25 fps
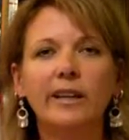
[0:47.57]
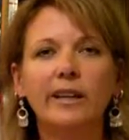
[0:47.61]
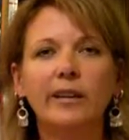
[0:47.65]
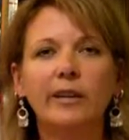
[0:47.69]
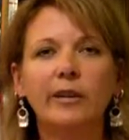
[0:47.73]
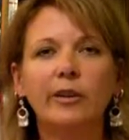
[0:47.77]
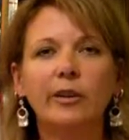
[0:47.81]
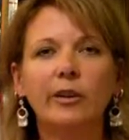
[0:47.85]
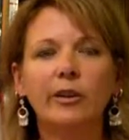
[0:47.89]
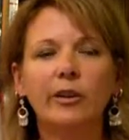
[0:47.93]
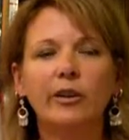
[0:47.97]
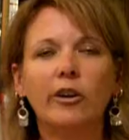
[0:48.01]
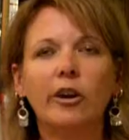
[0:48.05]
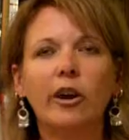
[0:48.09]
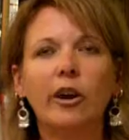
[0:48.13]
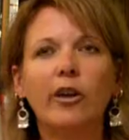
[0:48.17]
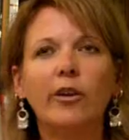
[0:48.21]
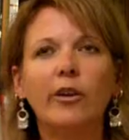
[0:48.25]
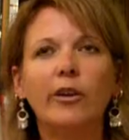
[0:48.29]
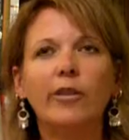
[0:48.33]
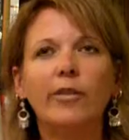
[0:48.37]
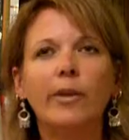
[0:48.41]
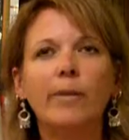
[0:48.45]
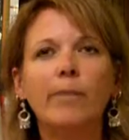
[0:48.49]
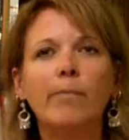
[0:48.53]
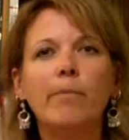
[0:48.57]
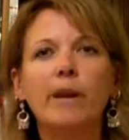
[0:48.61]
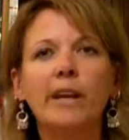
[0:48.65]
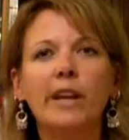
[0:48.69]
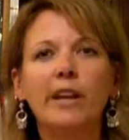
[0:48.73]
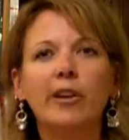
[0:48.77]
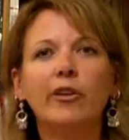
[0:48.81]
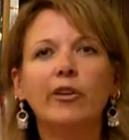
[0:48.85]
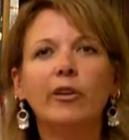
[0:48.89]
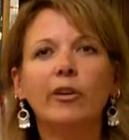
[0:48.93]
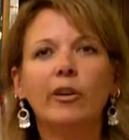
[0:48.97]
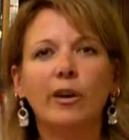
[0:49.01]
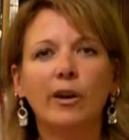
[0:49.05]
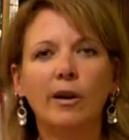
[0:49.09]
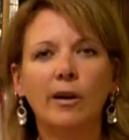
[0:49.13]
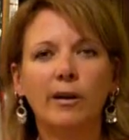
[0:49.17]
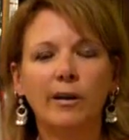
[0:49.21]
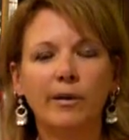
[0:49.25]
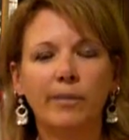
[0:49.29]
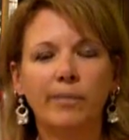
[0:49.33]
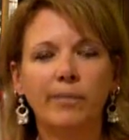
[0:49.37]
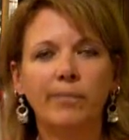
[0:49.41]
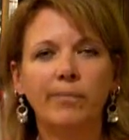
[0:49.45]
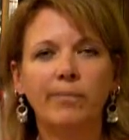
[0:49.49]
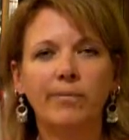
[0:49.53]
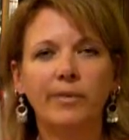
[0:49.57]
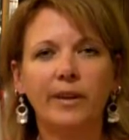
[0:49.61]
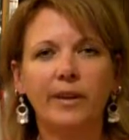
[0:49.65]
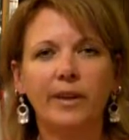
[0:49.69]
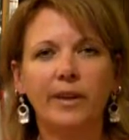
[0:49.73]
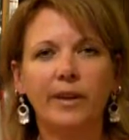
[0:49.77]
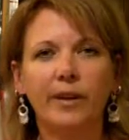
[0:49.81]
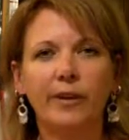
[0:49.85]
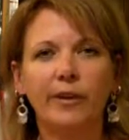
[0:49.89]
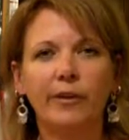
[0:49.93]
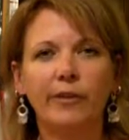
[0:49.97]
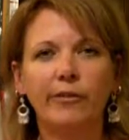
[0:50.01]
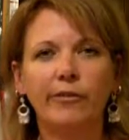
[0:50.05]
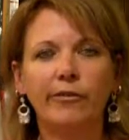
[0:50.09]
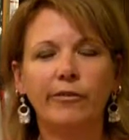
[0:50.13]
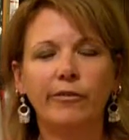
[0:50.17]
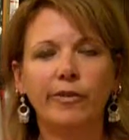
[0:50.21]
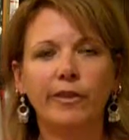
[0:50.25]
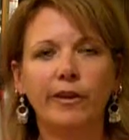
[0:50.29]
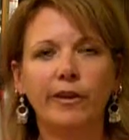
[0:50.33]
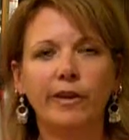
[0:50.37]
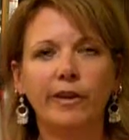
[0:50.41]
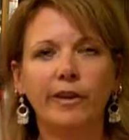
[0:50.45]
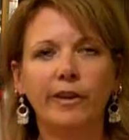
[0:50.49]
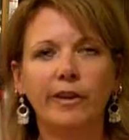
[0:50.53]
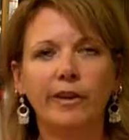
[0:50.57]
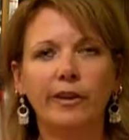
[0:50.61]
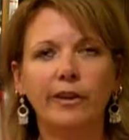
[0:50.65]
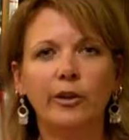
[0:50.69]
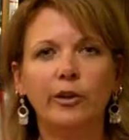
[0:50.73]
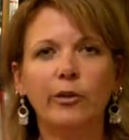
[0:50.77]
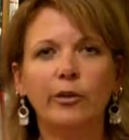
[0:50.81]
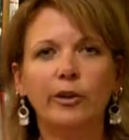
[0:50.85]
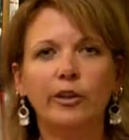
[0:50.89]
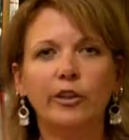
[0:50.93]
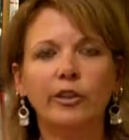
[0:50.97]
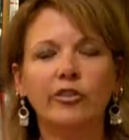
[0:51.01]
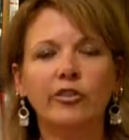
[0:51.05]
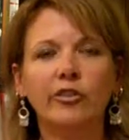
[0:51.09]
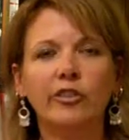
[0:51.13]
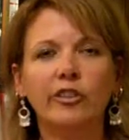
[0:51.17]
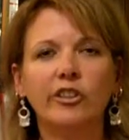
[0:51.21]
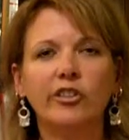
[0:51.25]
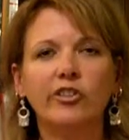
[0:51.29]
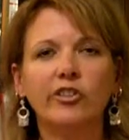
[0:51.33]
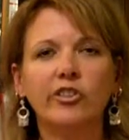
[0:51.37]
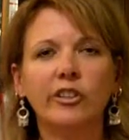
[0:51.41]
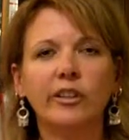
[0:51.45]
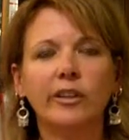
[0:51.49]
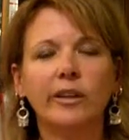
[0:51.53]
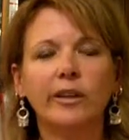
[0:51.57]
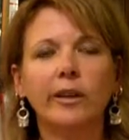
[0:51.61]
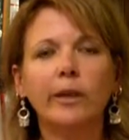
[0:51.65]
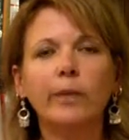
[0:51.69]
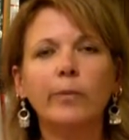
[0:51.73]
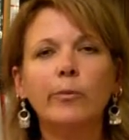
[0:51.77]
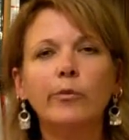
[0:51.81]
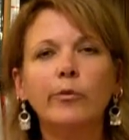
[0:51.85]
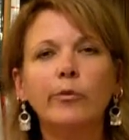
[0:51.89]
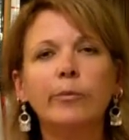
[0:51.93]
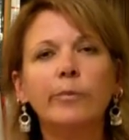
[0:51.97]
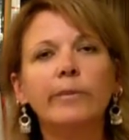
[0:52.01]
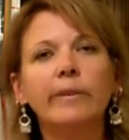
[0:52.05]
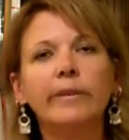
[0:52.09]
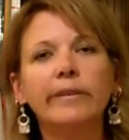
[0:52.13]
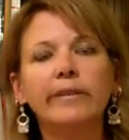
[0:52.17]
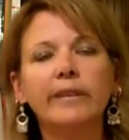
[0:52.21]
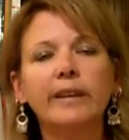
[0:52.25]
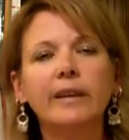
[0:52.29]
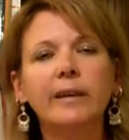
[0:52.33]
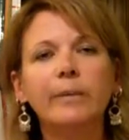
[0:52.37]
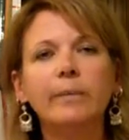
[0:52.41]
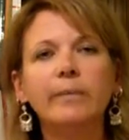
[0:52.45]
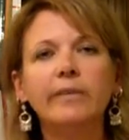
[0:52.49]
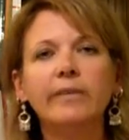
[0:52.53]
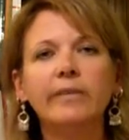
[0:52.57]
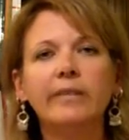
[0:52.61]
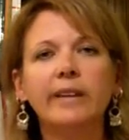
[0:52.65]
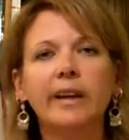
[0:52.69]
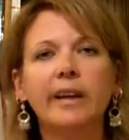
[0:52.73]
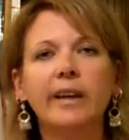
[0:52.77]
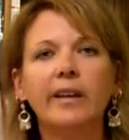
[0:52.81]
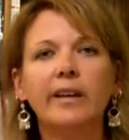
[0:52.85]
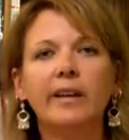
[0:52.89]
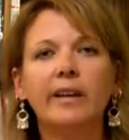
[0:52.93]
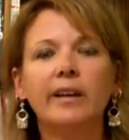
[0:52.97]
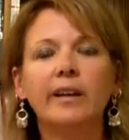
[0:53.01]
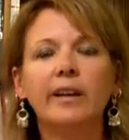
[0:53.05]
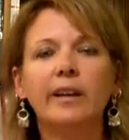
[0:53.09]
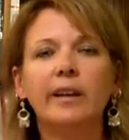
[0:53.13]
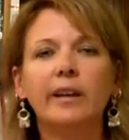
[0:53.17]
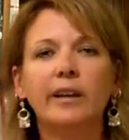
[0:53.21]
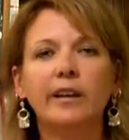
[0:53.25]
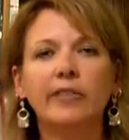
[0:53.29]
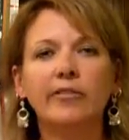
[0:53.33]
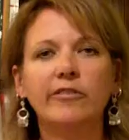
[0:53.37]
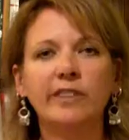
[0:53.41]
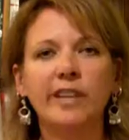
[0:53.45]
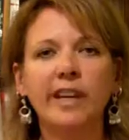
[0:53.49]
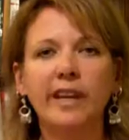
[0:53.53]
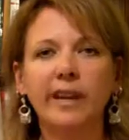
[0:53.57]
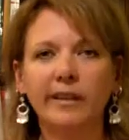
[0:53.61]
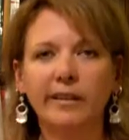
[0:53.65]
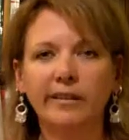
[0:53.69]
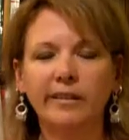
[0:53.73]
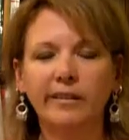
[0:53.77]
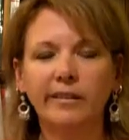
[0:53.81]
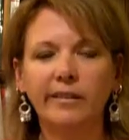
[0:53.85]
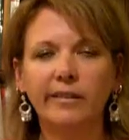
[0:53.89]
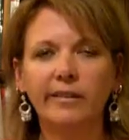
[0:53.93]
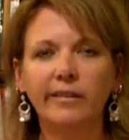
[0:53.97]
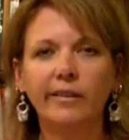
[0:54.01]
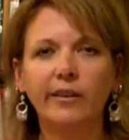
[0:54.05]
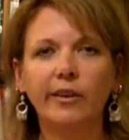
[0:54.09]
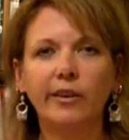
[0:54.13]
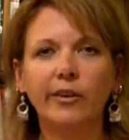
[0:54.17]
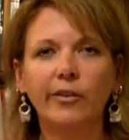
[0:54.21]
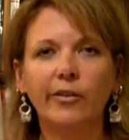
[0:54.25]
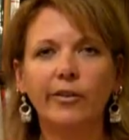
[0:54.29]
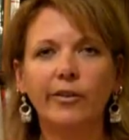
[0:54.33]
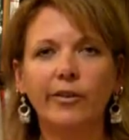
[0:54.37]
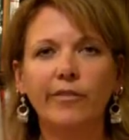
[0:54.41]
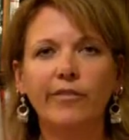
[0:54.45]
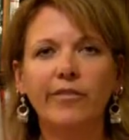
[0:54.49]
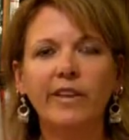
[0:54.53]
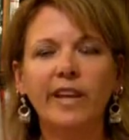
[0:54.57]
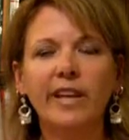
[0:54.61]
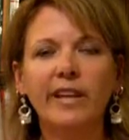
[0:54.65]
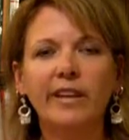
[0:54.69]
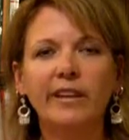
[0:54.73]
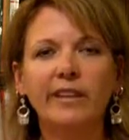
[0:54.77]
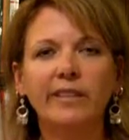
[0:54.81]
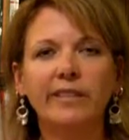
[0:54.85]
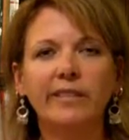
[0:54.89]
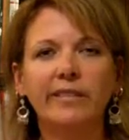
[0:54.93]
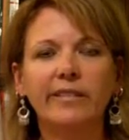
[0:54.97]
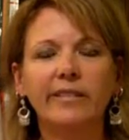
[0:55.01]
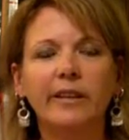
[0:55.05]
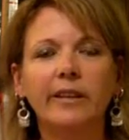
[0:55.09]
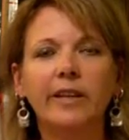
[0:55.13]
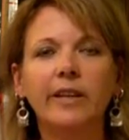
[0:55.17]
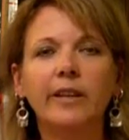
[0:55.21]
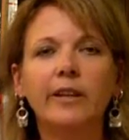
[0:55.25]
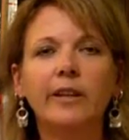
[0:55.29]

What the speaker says: You could call it the medical arm of the yogic tradition, and comes from the same set of texts called the Vedas.